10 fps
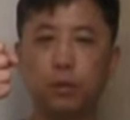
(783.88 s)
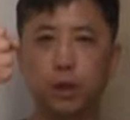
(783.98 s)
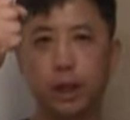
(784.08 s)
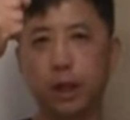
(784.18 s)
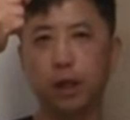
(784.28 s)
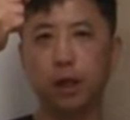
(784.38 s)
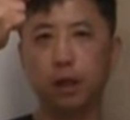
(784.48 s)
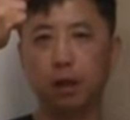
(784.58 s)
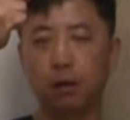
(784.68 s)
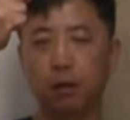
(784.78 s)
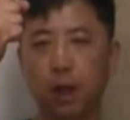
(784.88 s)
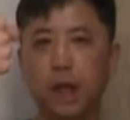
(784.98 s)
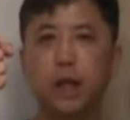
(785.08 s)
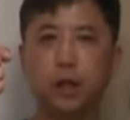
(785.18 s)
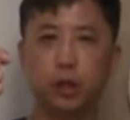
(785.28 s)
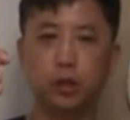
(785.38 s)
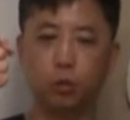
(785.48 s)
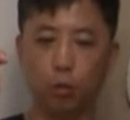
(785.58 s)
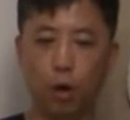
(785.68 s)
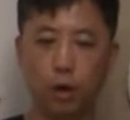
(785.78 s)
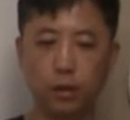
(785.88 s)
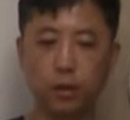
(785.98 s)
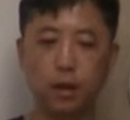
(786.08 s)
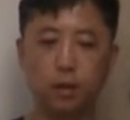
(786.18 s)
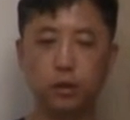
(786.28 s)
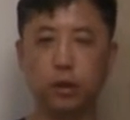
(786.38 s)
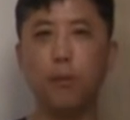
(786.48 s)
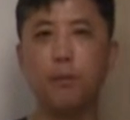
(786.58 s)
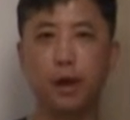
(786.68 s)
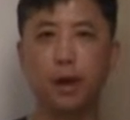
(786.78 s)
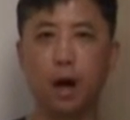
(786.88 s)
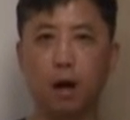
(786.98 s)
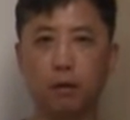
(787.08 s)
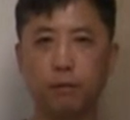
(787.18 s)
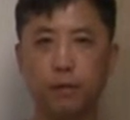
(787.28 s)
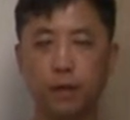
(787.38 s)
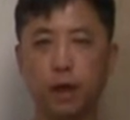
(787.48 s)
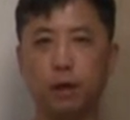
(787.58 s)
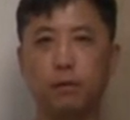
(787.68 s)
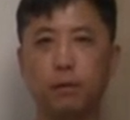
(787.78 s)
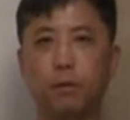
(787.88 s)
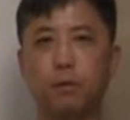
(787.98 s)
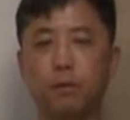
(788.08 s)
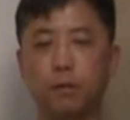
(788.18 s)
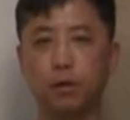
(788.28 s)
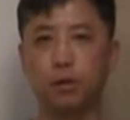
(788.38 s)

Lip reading: the leaders, want something out of the from